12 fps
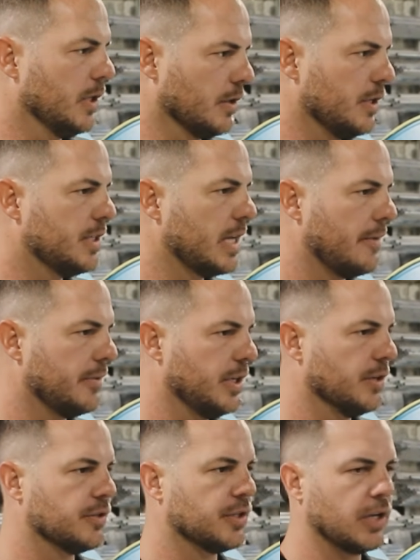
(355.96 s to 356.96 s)
nearly
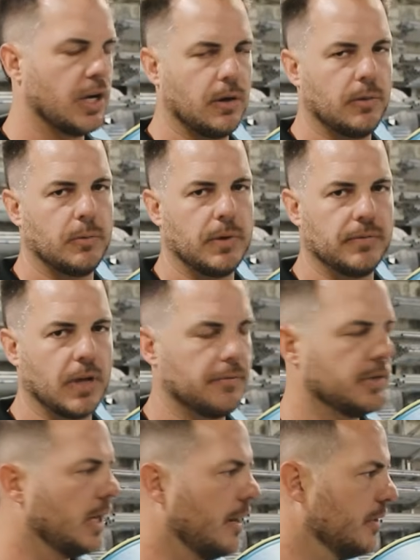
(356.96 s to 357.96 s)
7 years ago, and we've
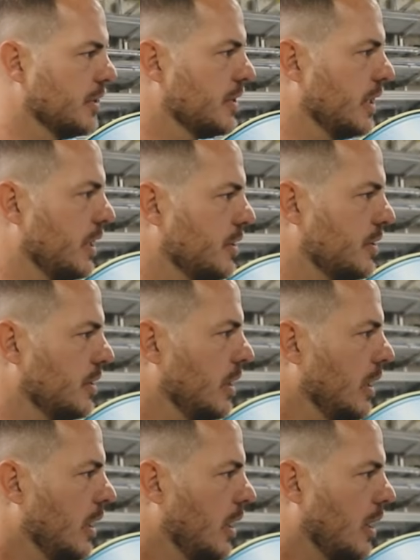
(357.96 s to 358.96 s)
loved it ever
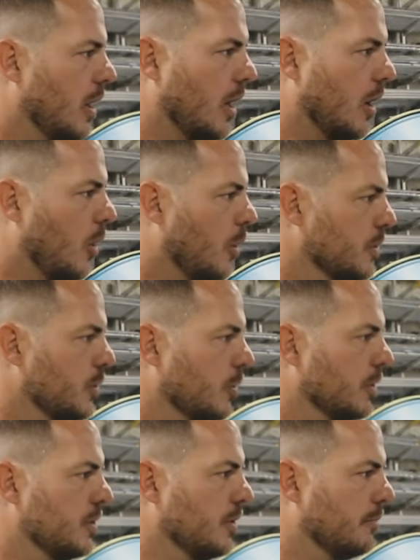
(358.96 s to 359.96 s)
since. All
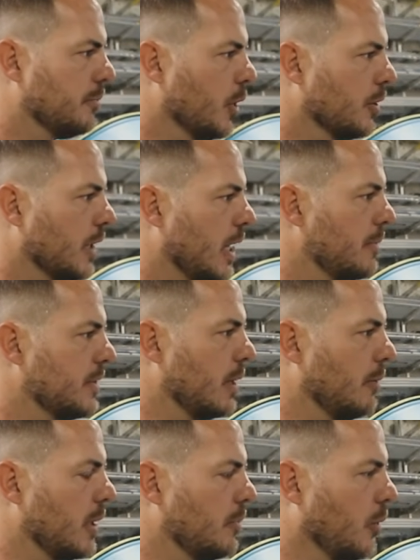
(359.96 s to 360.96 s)
sorts of
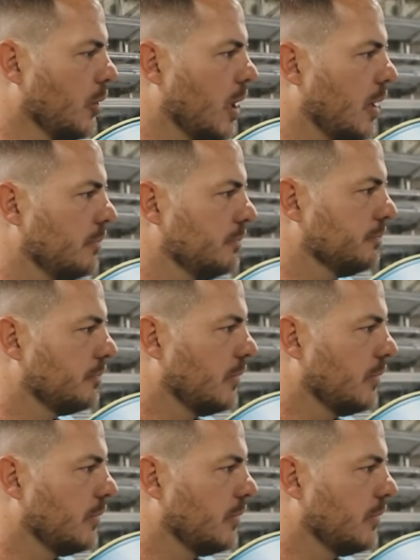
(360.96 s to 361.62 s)
programs that we could pull up,